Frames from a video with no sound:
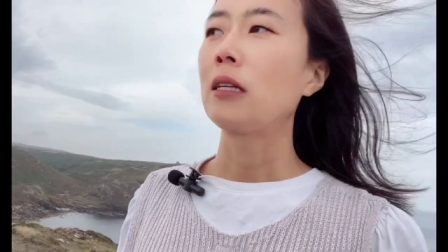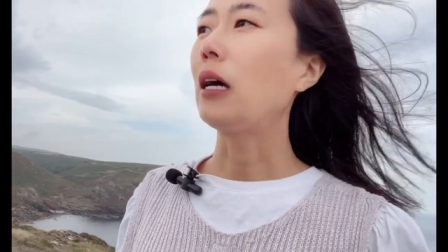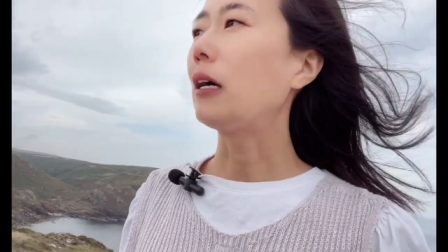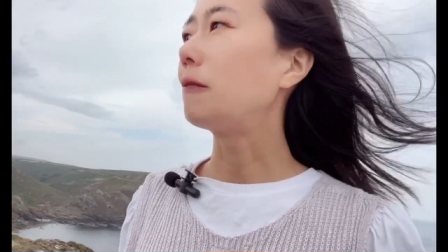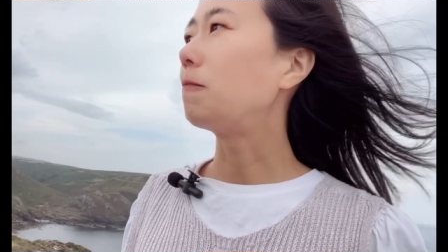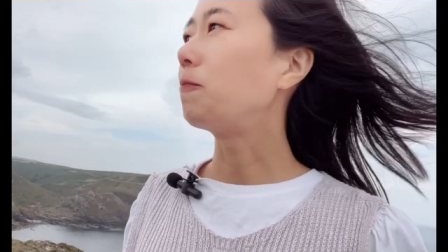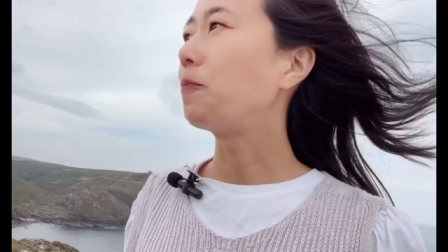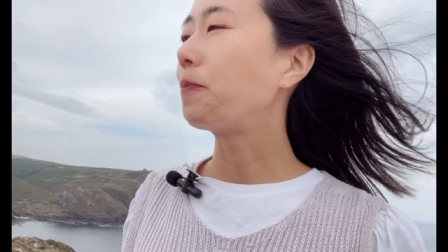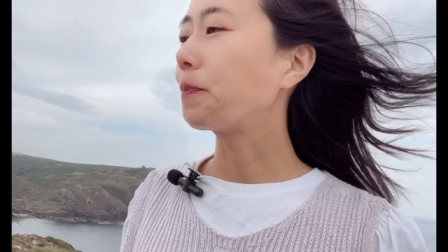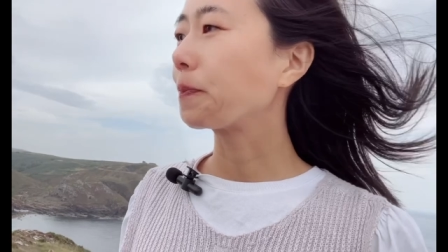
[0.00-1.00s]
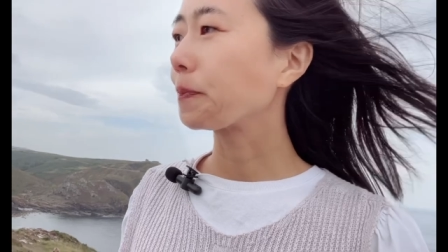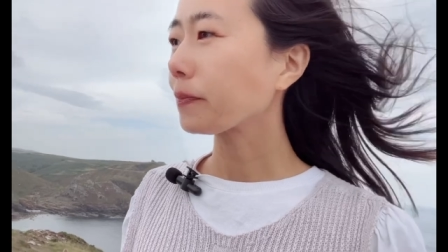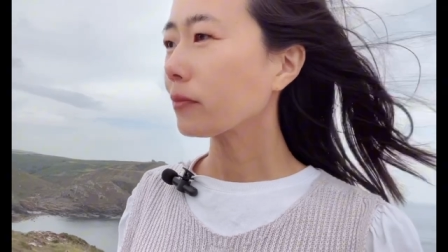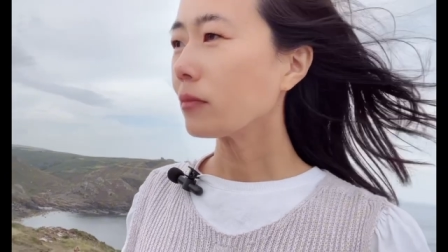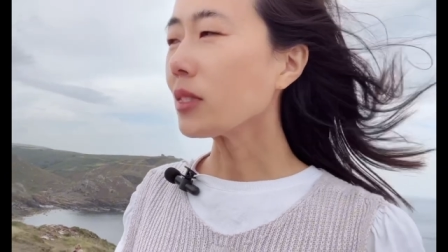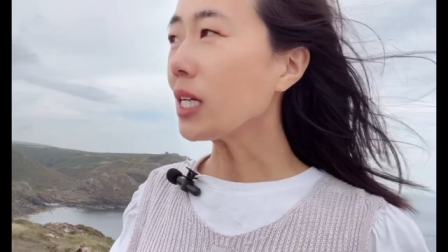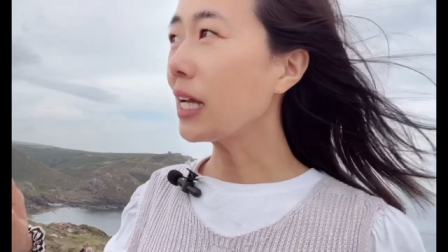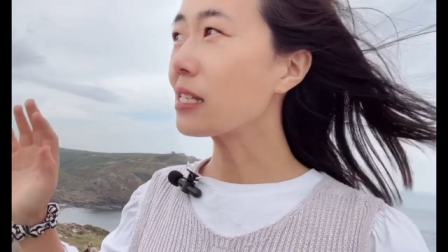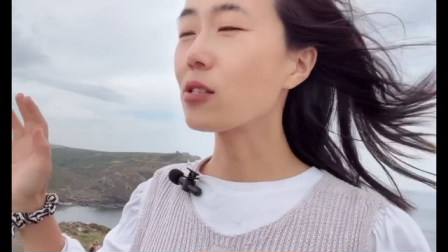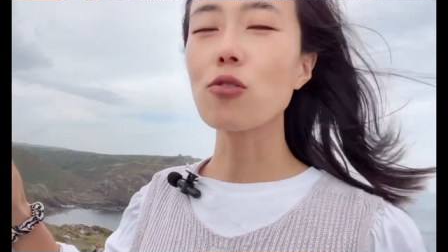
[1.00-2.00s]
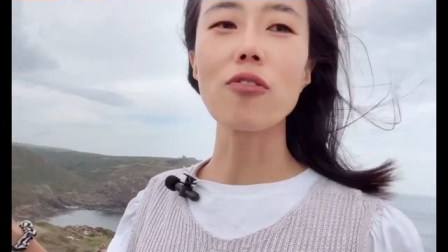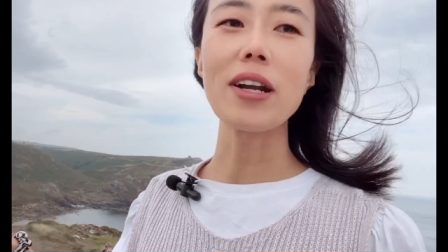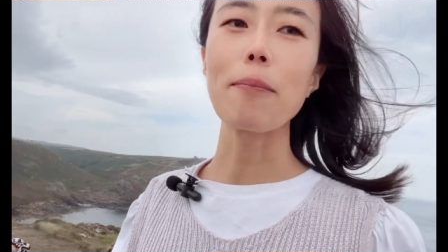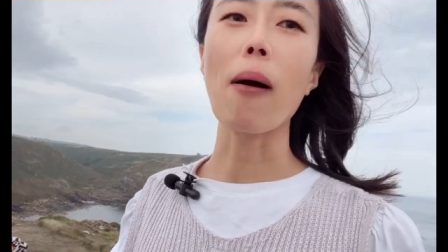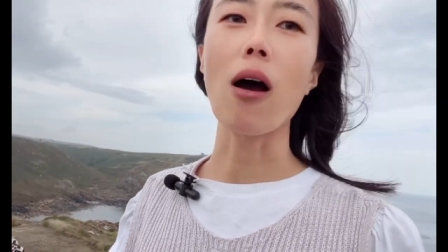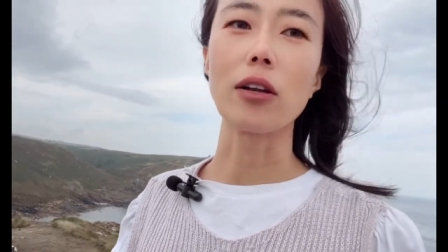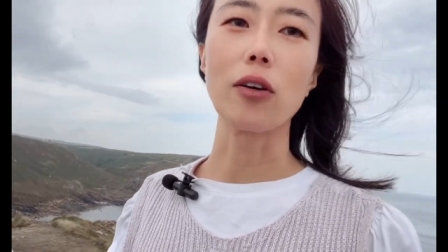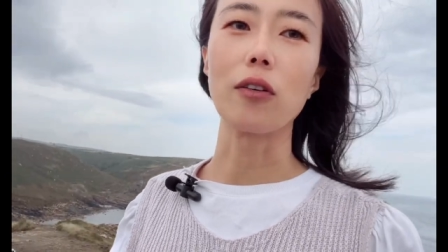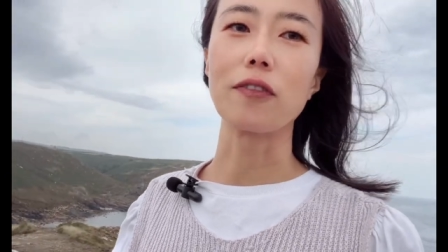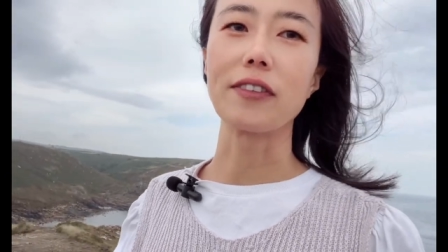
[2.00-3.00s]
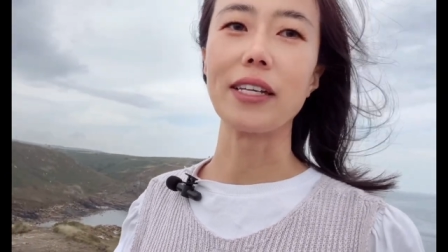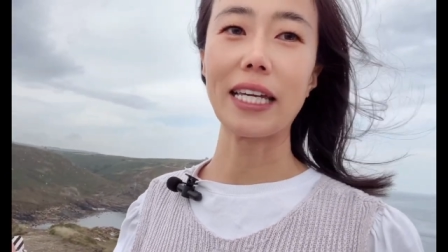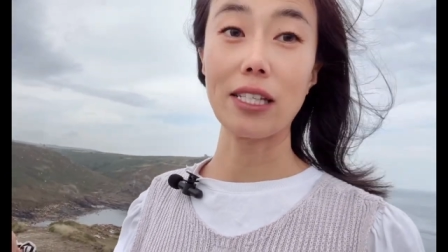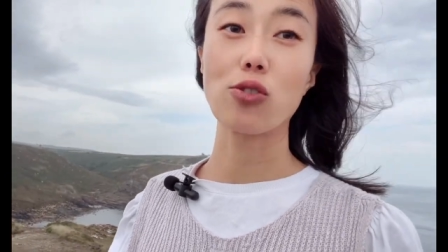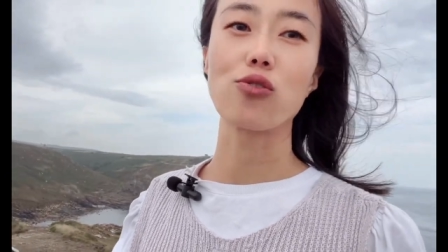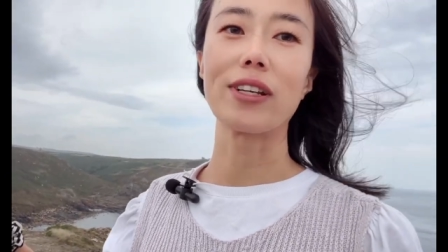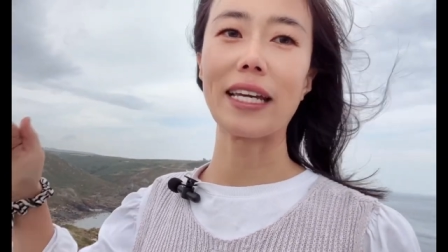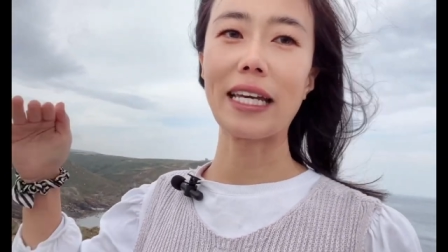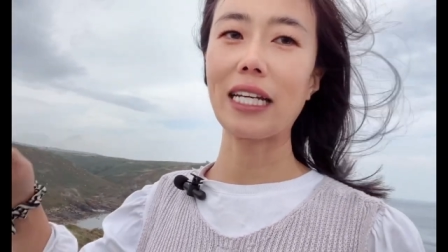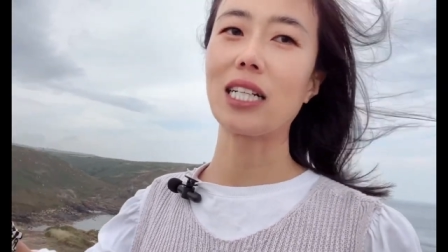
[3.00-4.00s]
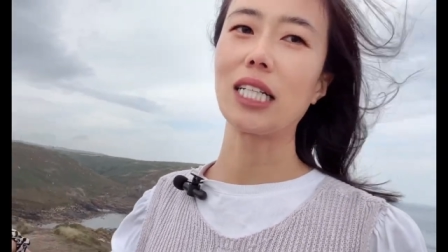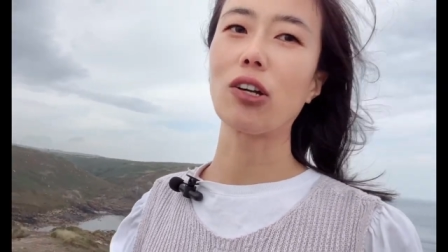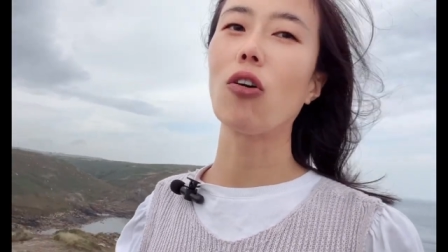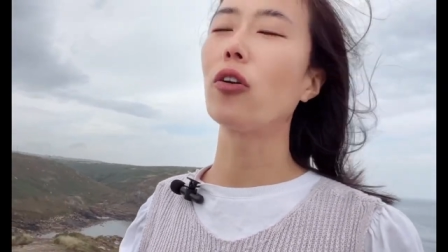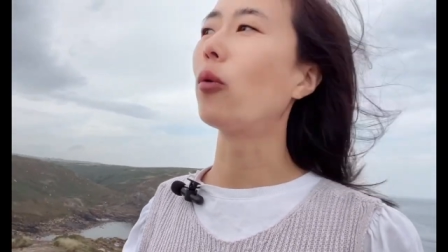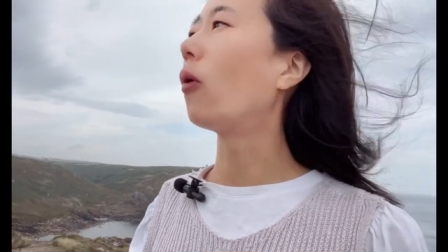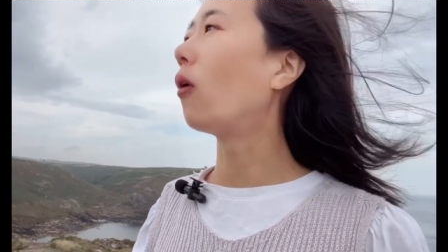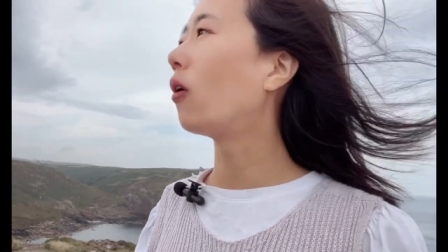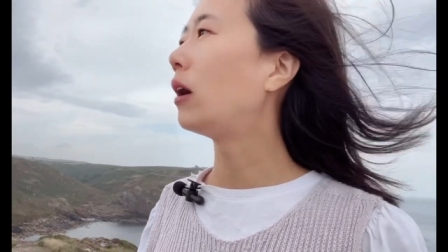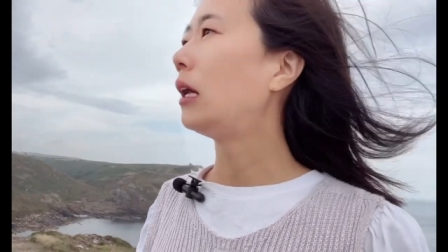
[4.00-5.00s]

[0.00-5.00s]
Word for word: Um, it's a great part of the history here in Cornwall.